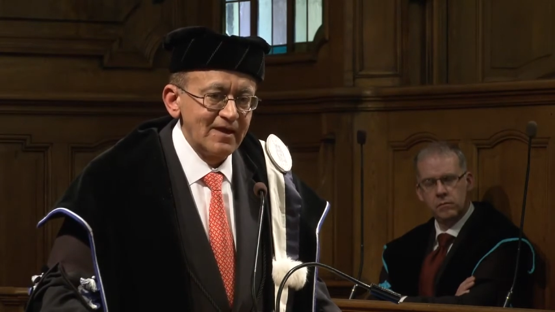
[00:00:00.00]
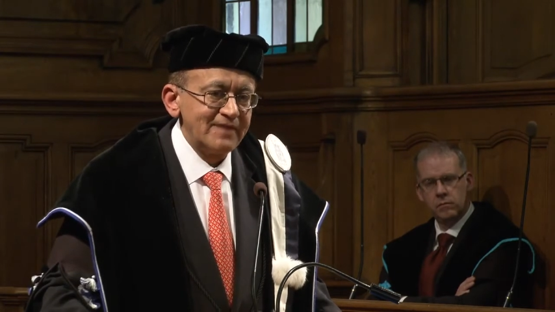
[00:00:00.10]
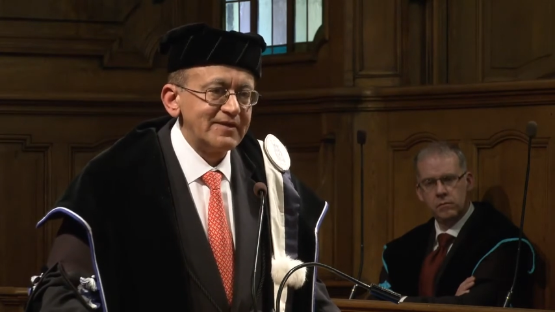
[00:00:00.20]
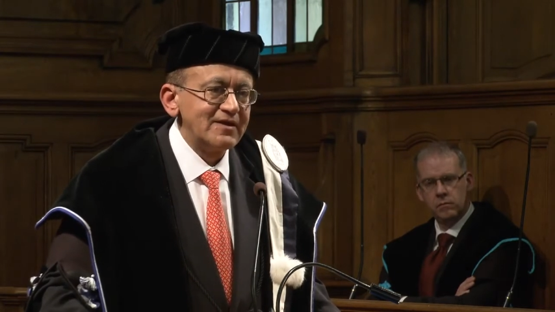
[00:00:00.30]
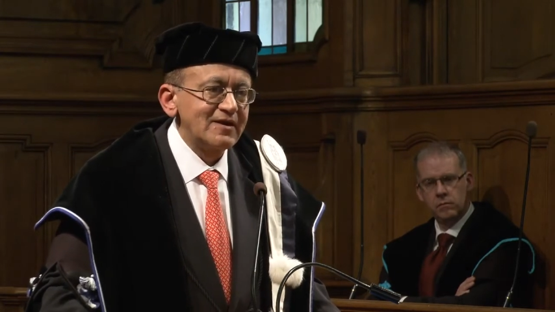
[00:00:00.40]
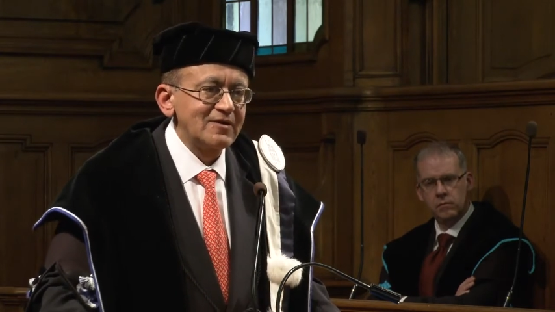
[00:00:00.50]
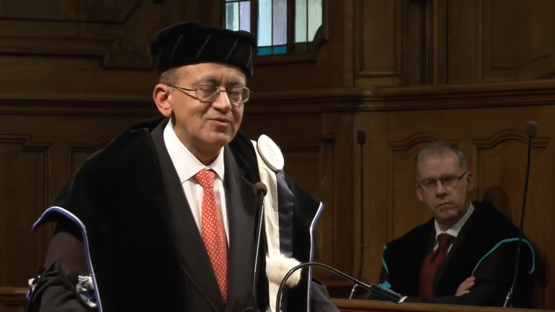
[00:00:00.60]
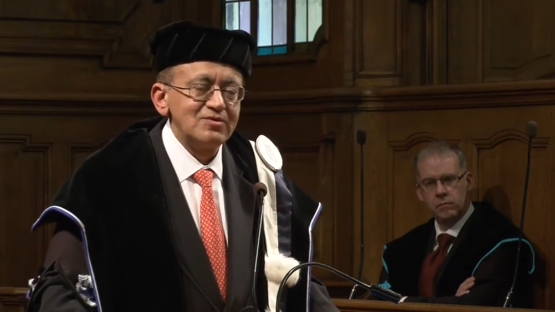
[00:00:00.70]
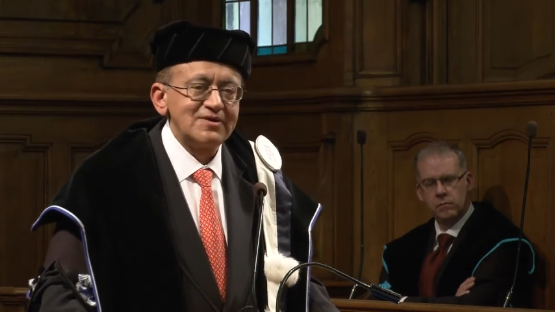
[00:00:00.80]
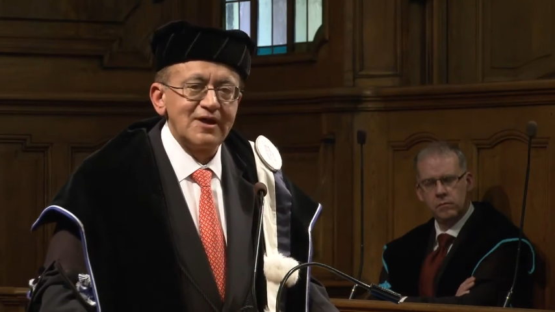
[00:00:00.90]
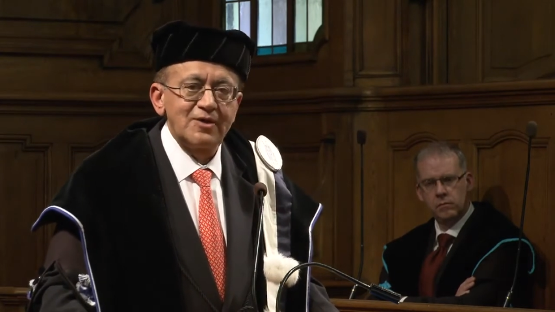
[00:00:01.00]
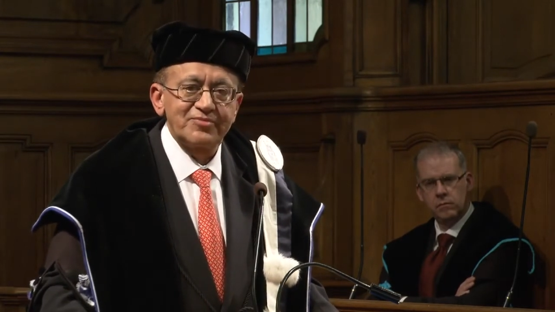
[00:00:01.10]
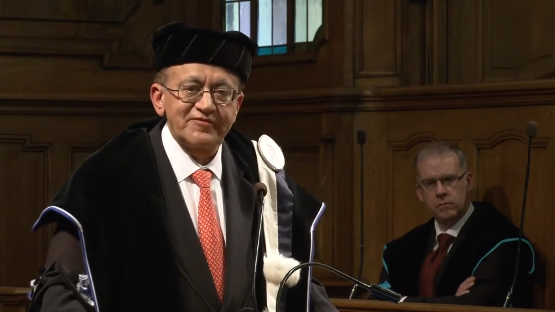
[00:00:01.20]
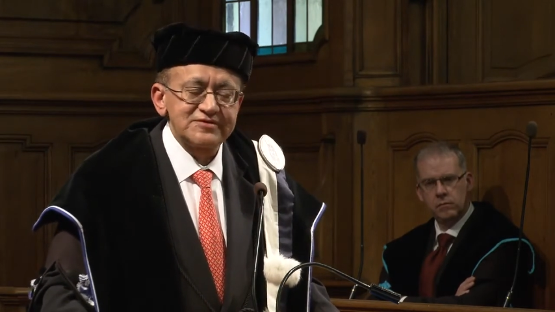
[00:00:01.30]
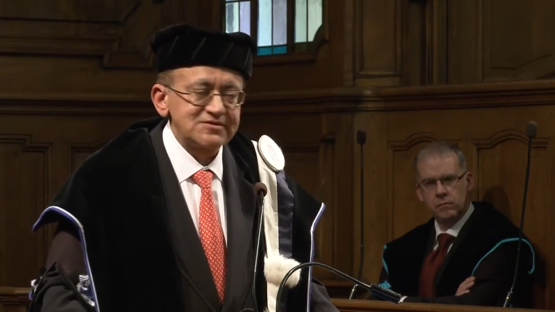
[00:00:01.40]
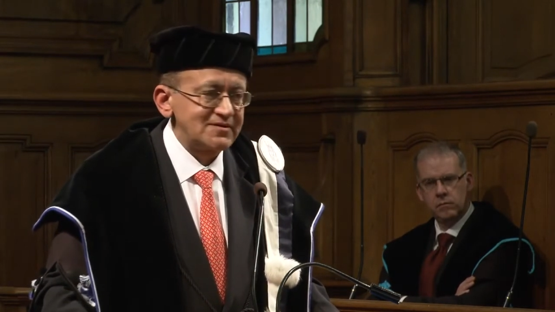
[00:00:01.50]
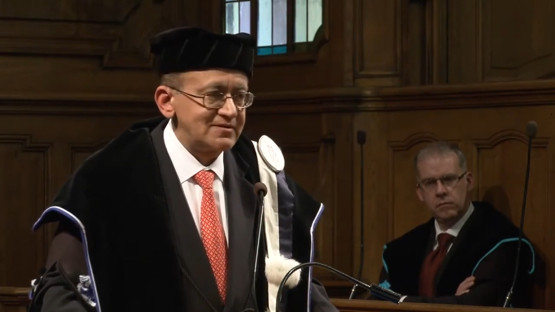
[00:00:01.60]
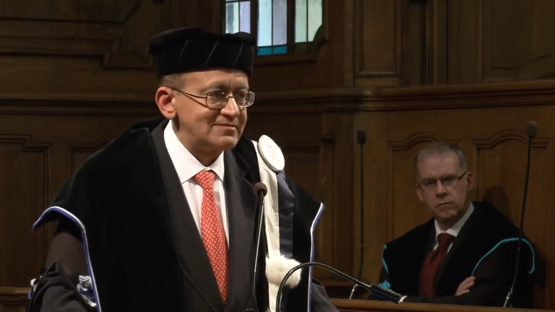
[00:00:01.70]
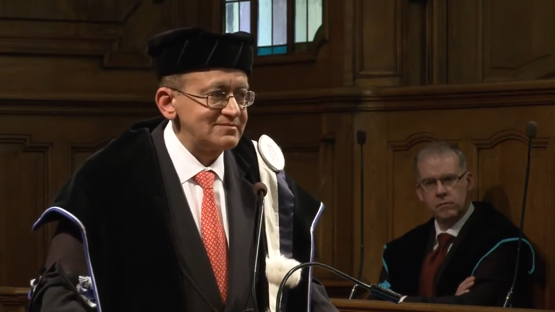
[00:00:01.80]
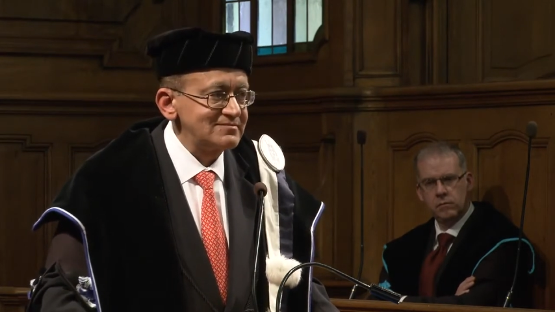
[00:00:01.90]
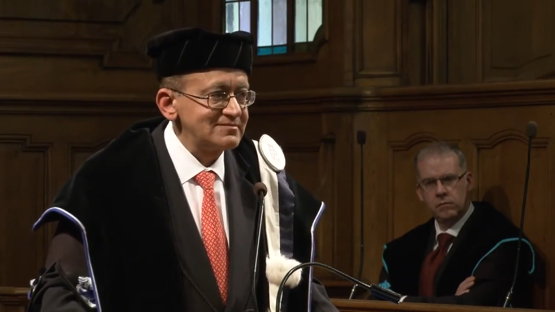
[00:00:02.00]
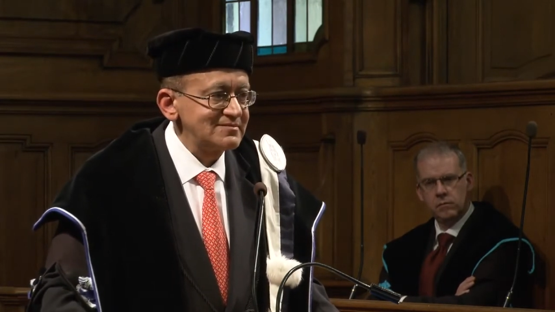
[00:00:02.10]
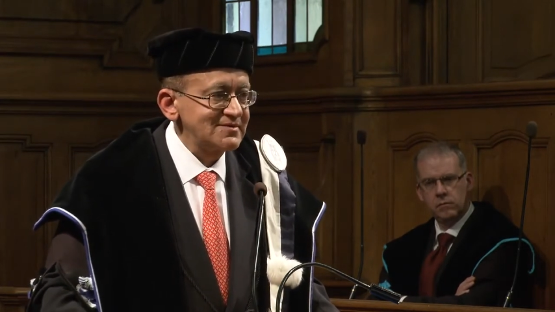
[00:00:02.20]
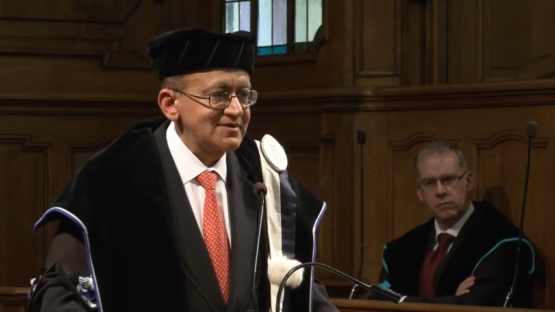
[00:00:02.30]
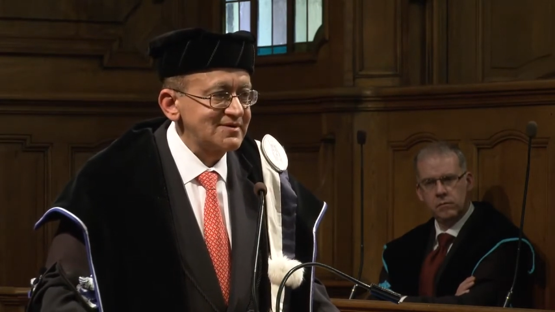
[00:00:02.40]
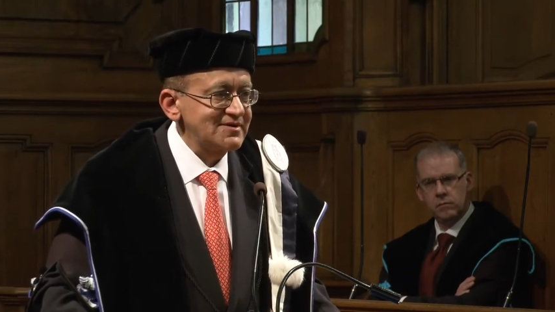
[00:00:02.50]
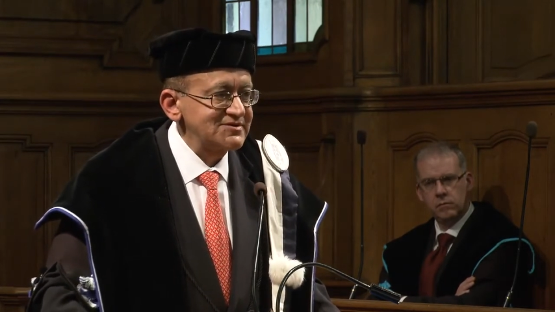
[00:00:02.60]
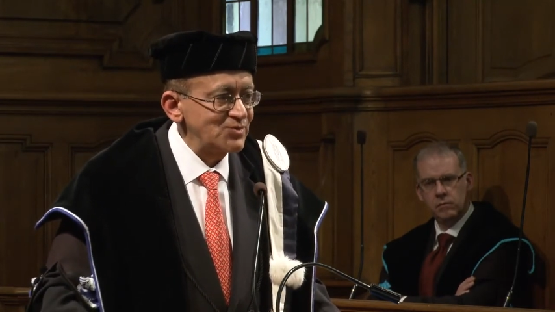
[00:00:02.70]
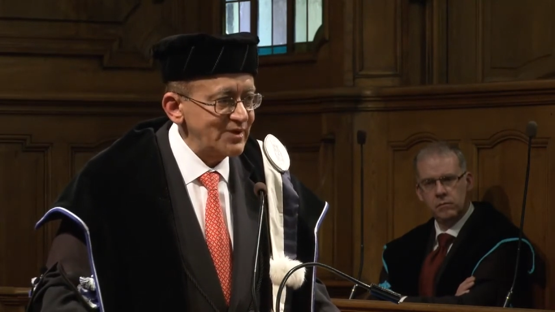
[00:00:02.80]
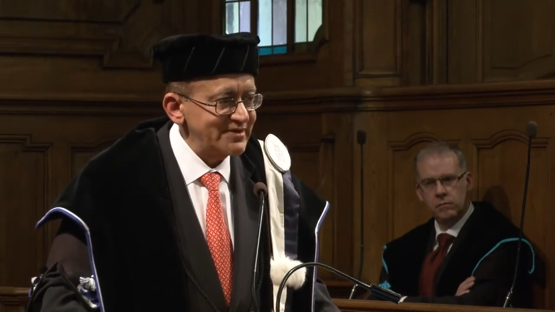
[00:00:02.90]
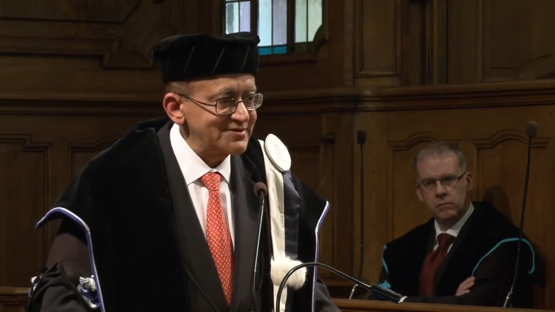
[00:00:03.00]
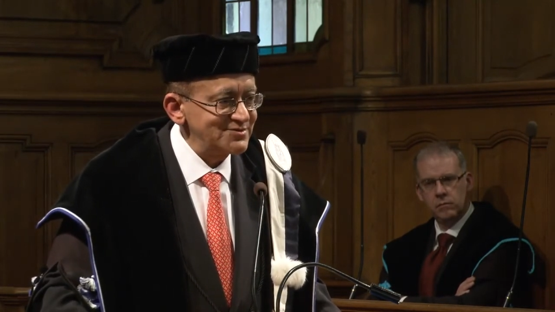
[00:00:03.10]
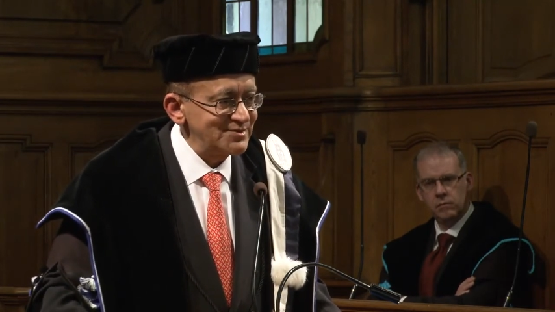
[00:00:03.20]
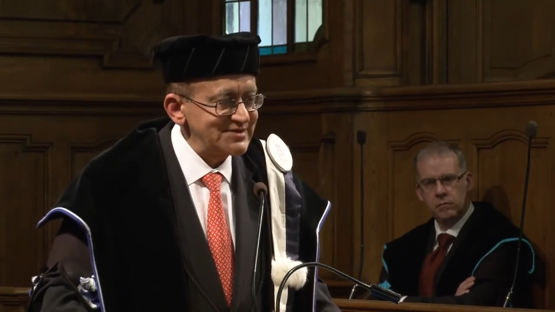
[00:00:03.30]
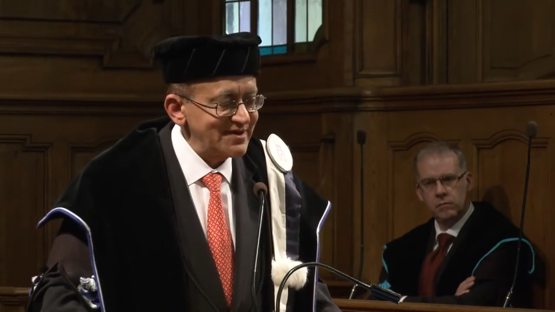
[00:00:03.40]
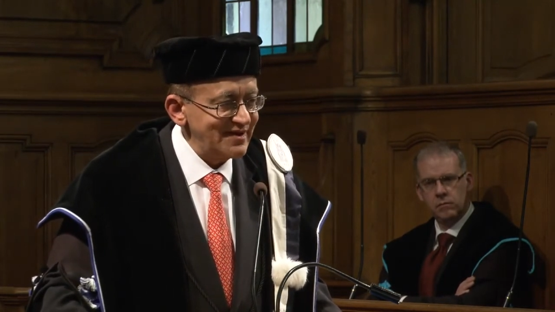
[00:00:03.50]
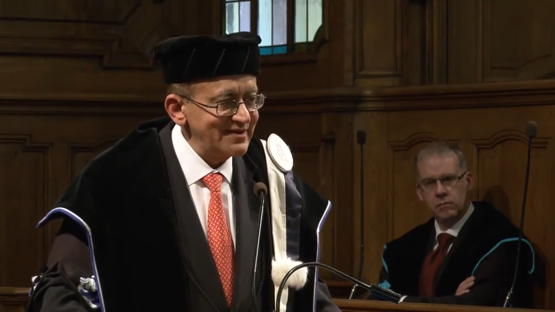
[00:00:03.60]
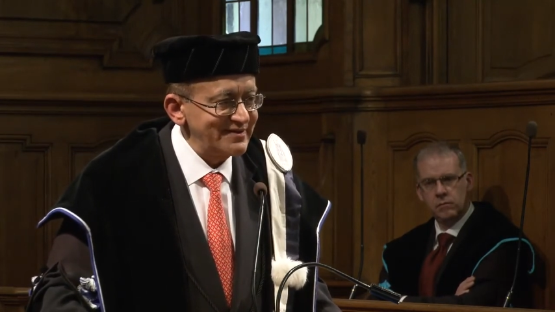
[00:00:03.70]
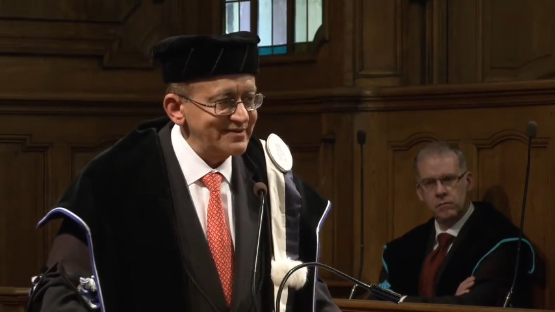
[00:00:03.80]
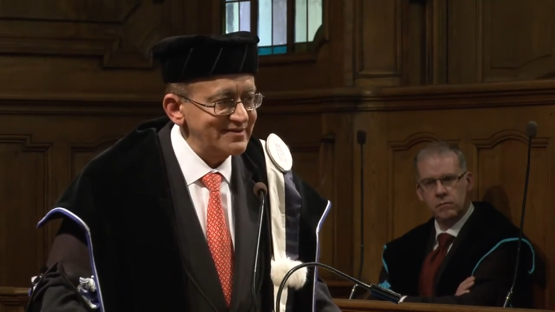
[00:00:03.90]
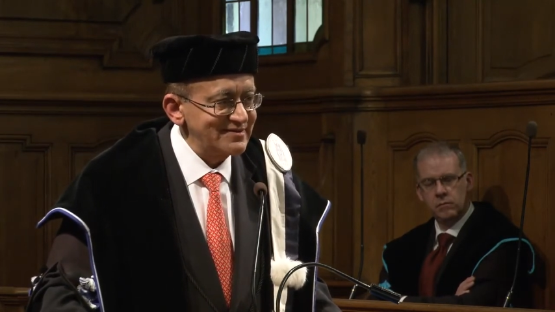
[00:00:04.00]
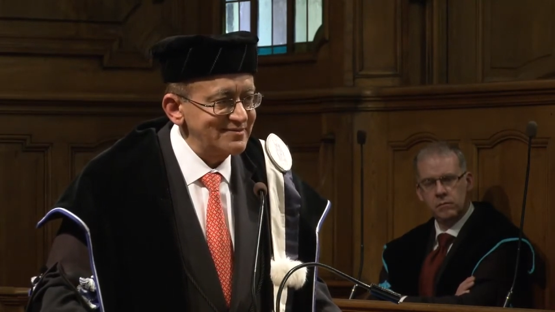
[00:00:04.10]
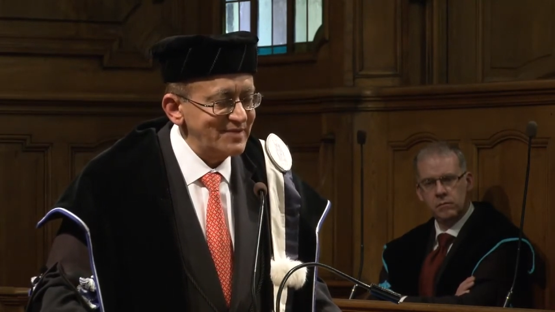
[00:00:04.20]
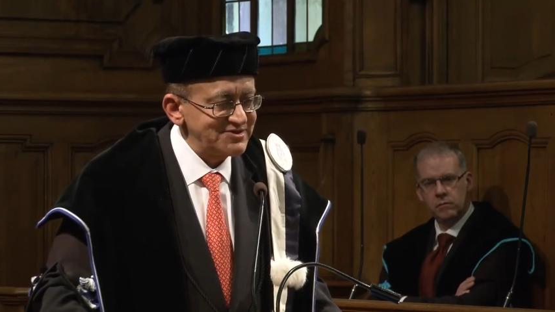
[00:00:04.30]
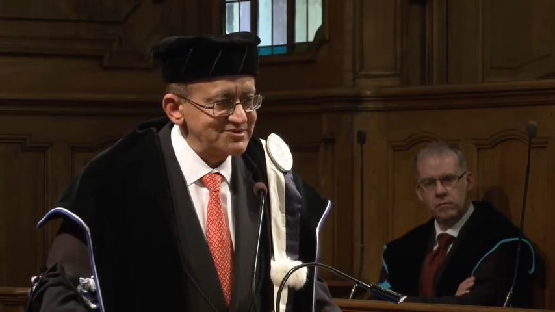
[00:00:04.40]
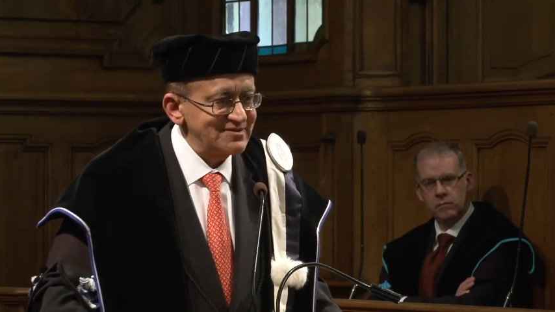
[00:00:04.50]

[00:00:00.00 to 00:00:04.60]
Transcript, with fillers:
Speaker 1: And they include uh, Professor Chris Willett, who was a colleague at Mass